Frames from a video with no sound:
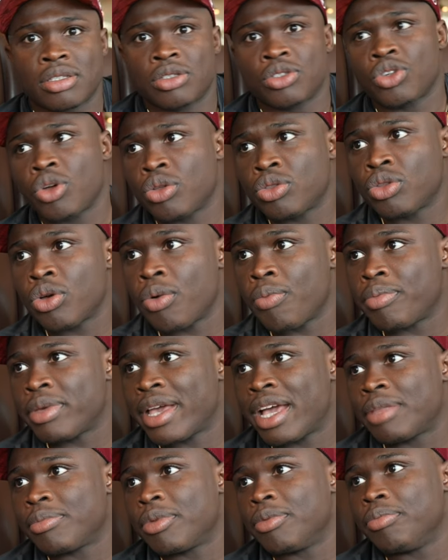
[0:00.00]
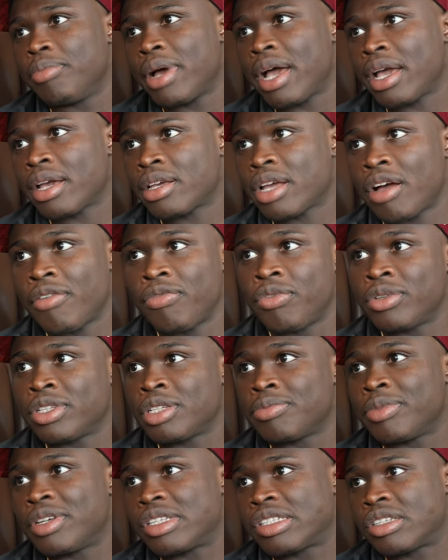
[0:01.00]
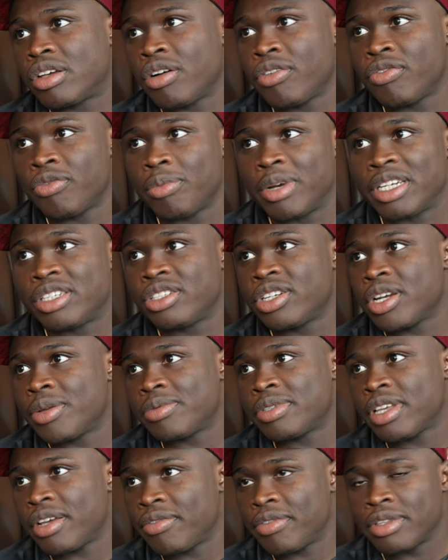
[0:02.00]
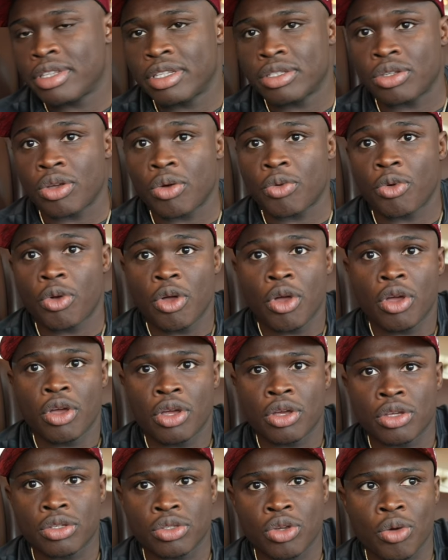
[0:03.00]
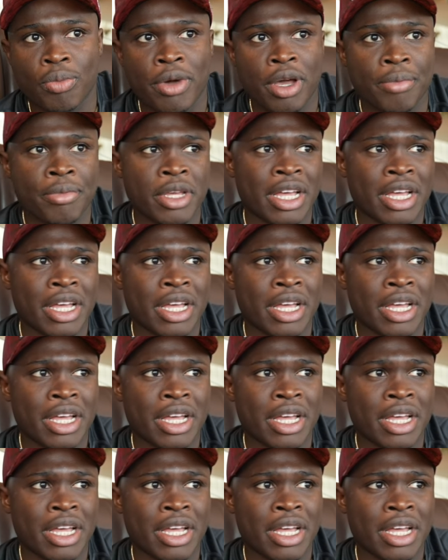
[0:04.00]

It's all done behind my back. I funded myself, my trips, everything's all is all by me.